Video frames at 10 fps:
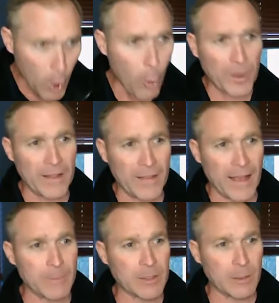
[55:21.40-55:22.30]
opening
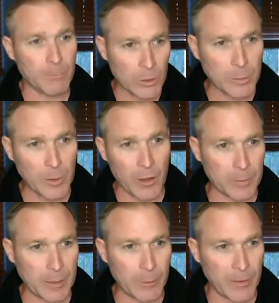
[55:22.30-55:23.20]
that up to multiple
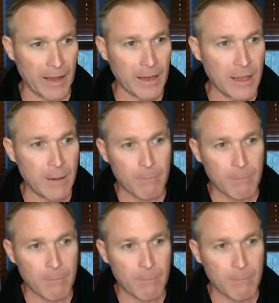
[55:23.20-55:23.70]
other people that